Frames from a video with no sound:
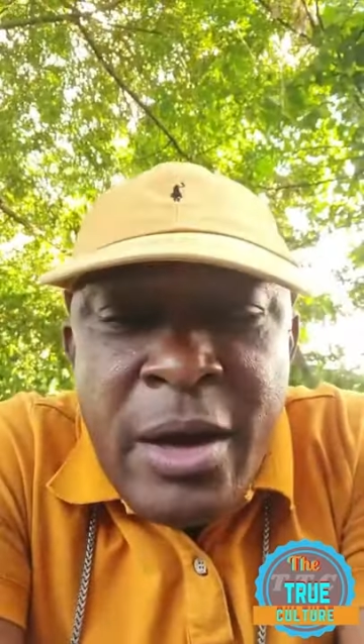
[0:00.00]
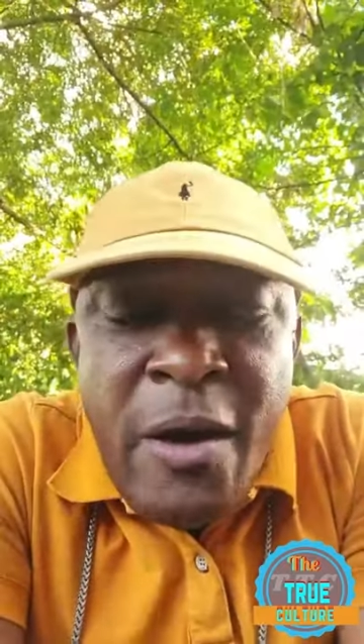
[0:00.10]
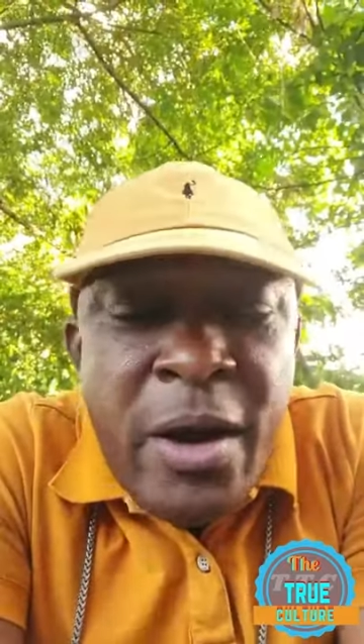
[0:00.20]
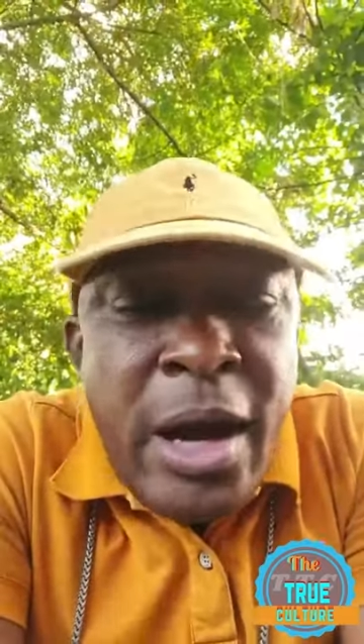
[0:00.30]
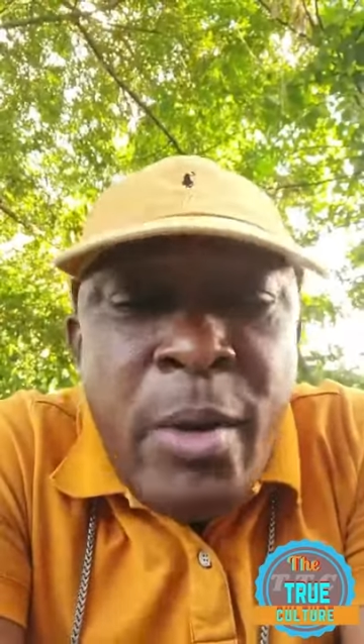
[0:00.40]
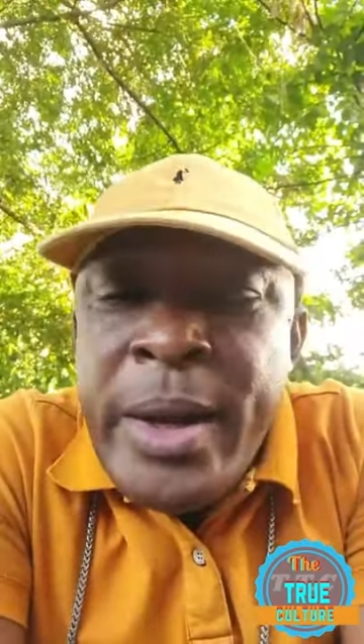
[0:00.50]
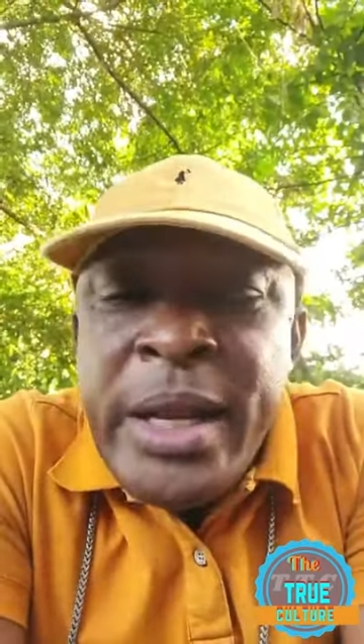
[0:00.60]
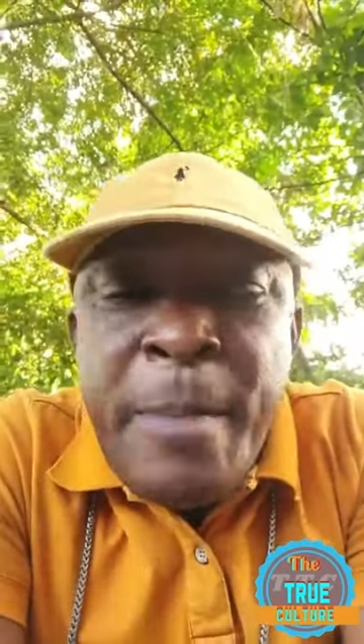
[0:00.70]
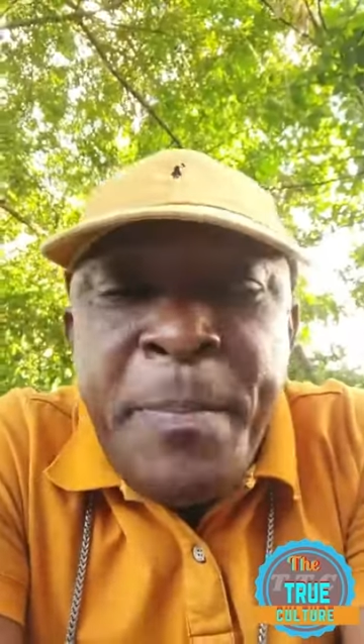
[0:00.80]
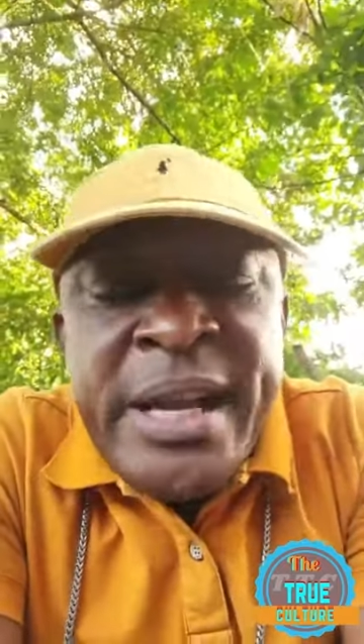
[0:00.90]
Go, I want to
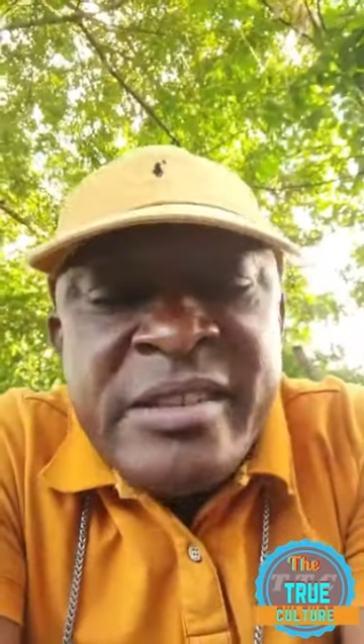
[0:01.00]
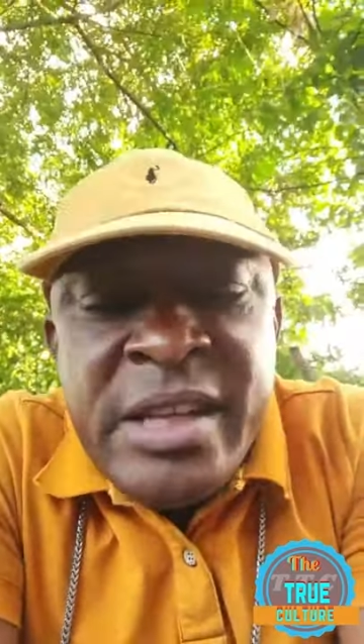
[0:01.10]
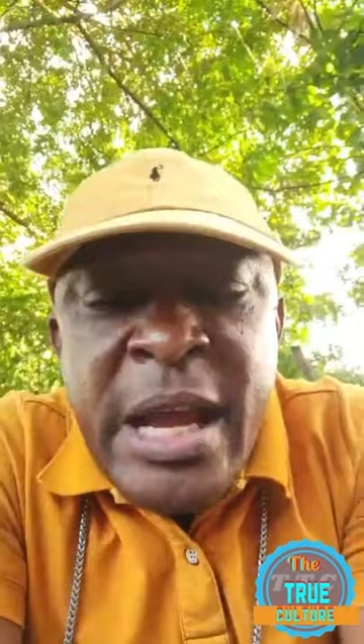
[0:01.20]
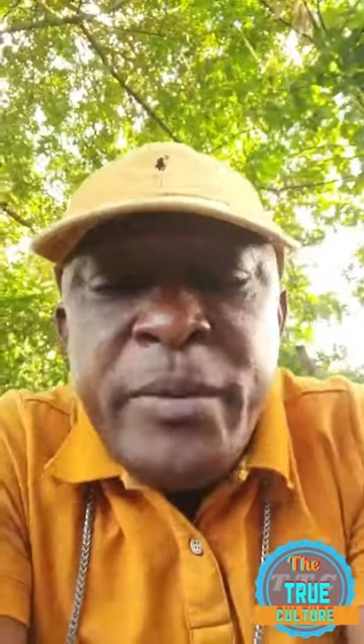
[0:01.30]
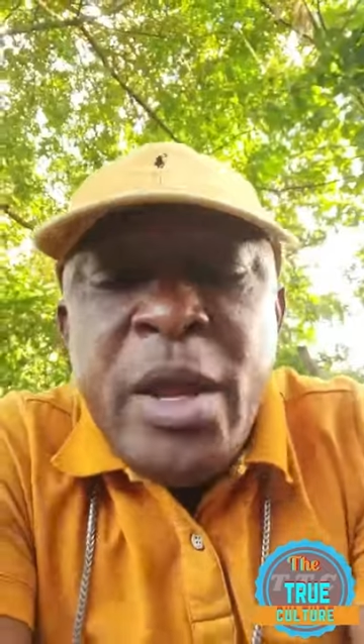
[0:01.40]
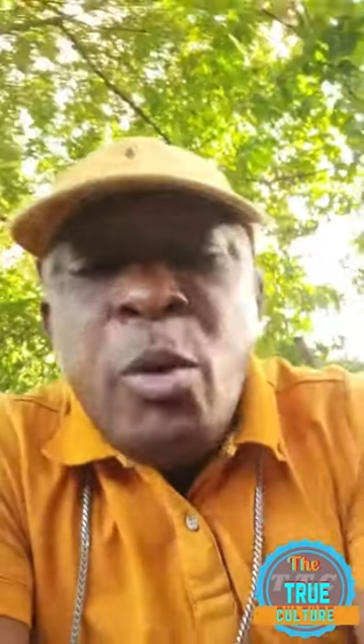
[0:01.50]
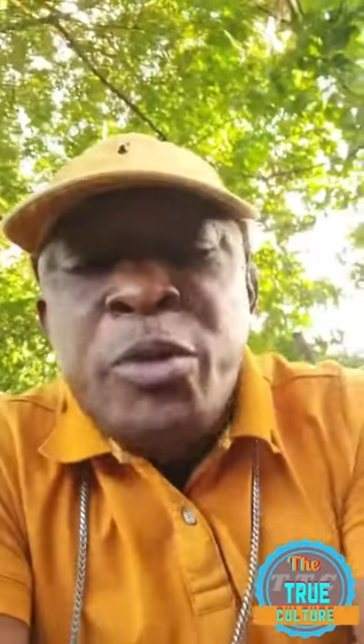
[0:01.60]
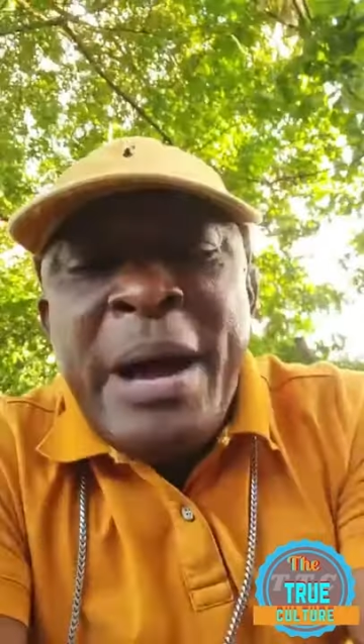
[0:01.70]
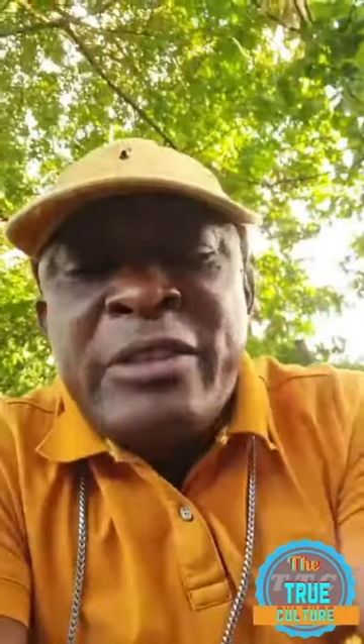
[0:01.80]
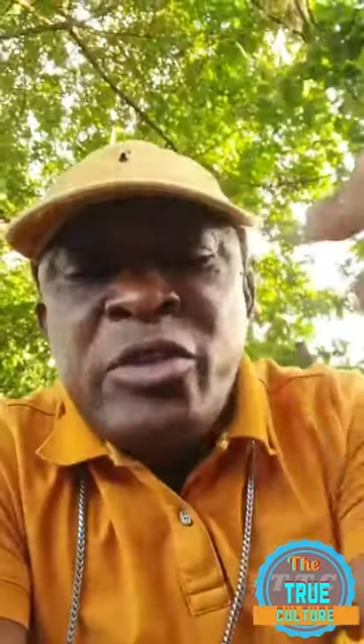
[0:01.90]
look a place name,
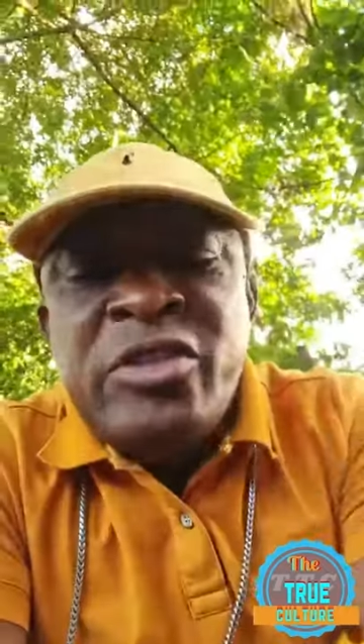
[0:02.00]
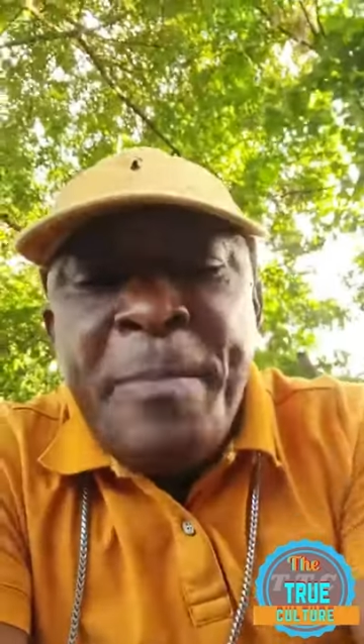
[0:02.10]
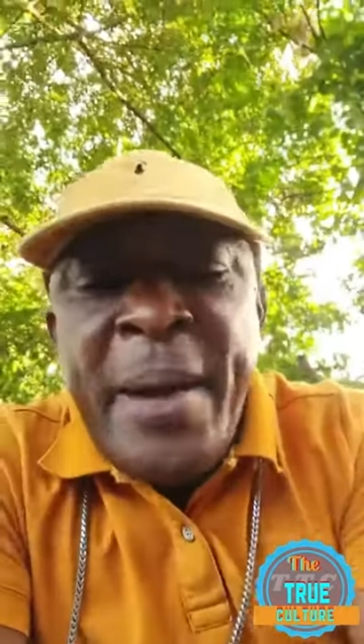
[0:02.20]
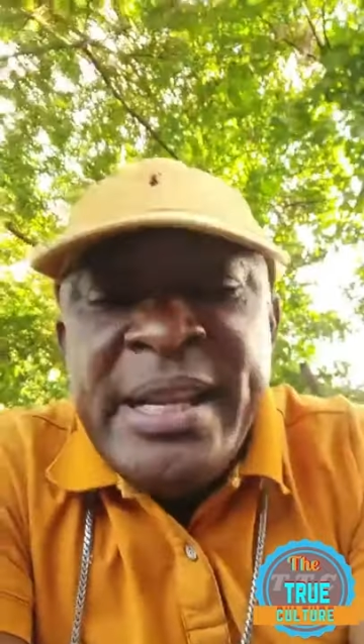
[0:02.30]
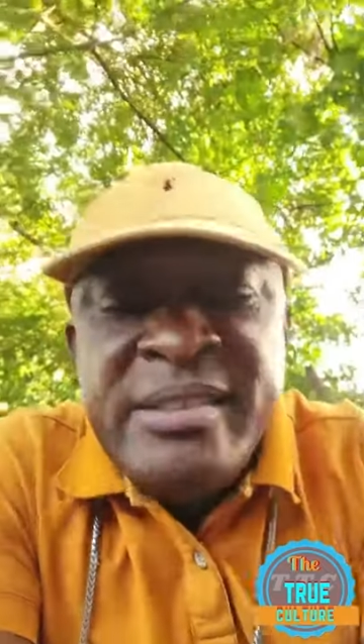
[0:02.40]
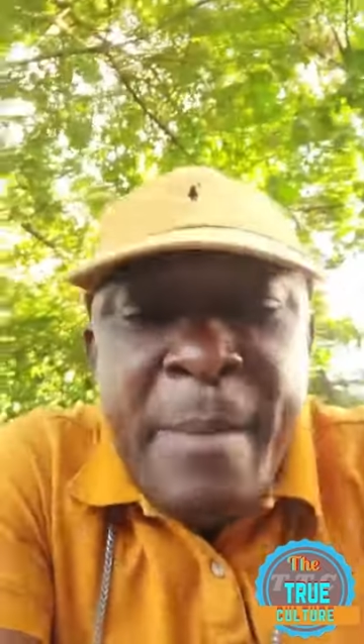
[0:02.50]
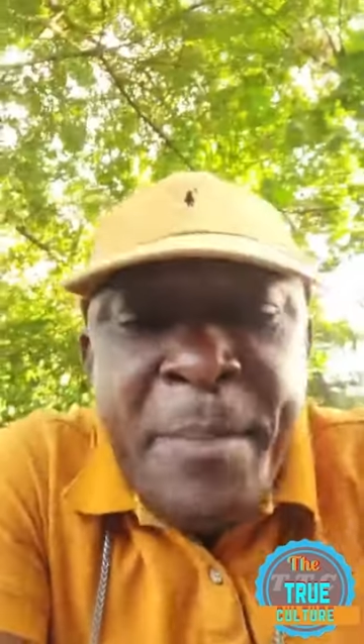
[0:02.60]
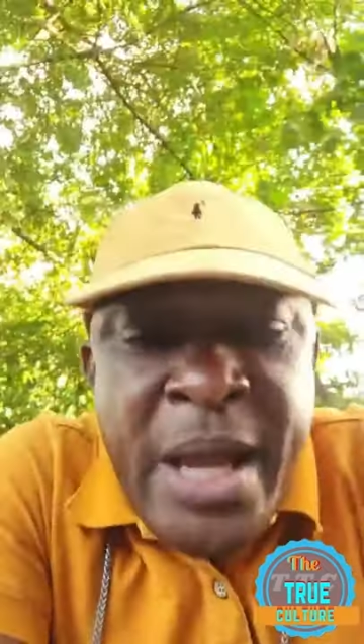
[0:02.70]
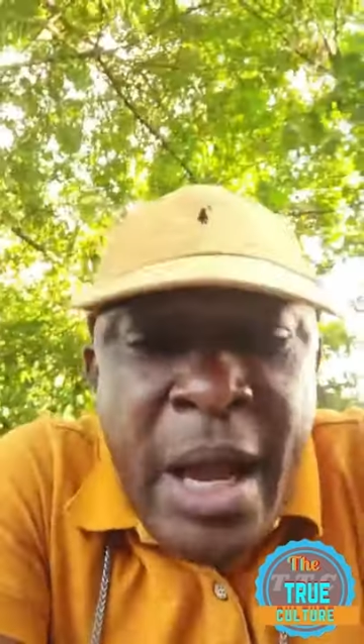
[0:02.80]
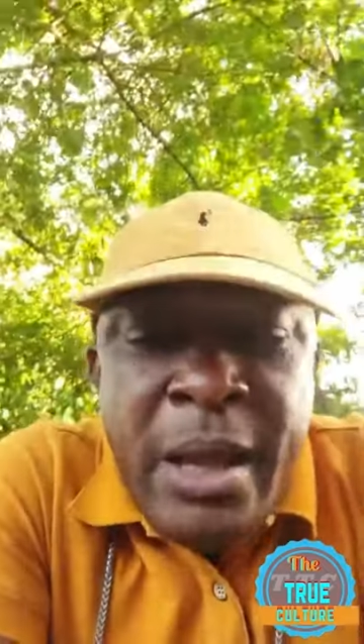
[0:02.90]
which pass on Japanese I
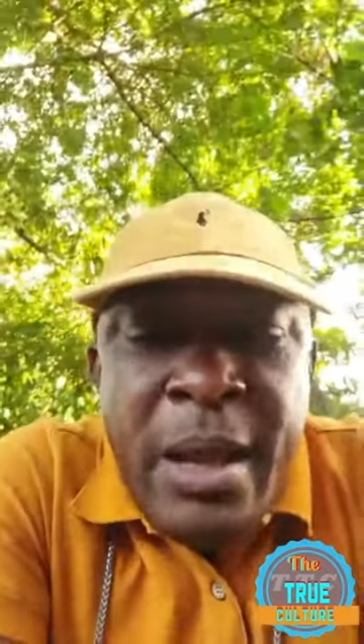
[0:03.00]
play.